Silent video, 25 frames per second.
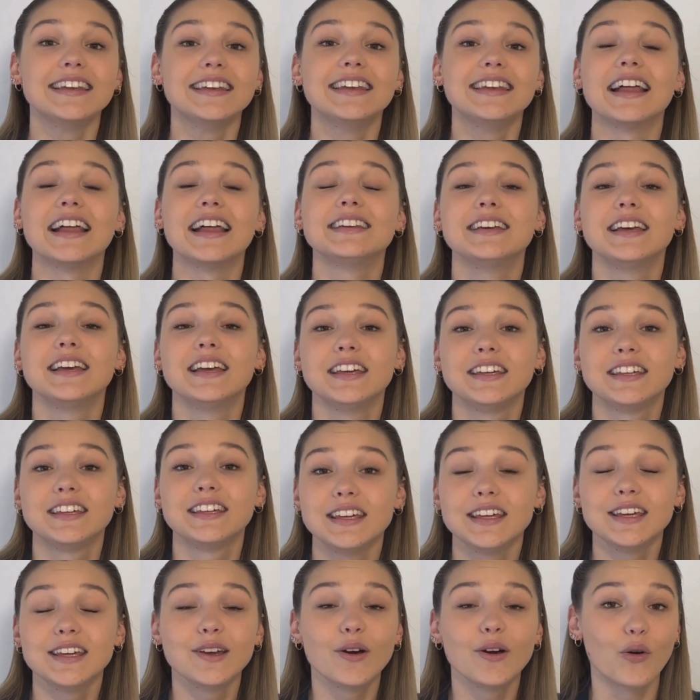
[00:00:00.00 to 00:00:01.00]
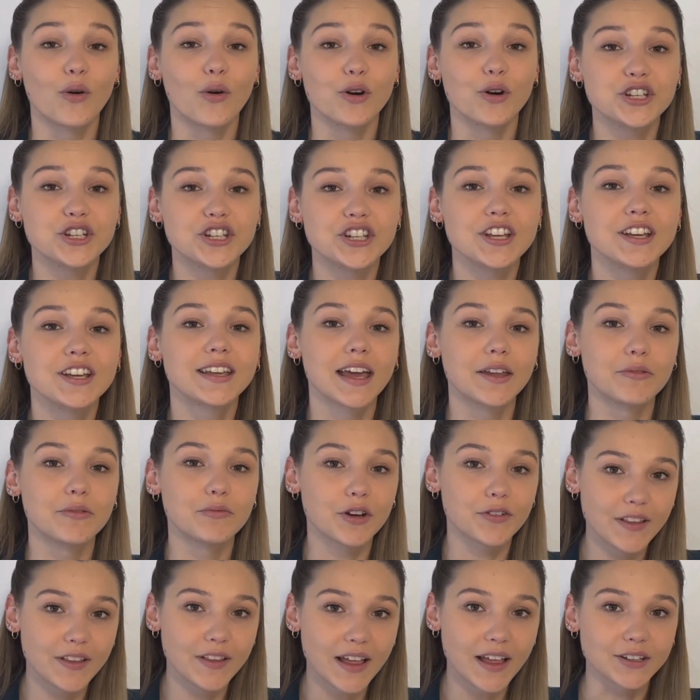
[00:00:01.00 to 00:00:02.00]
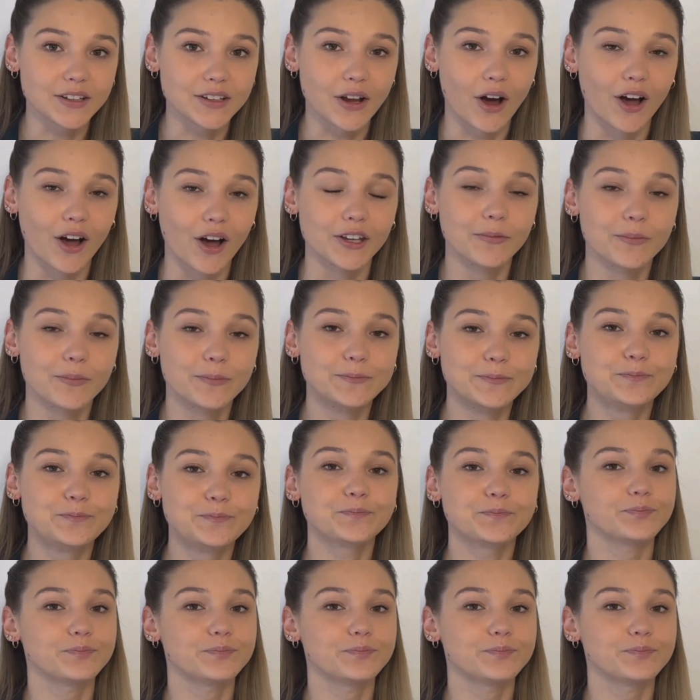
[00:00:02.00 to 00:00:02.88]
that he or she can reflect on.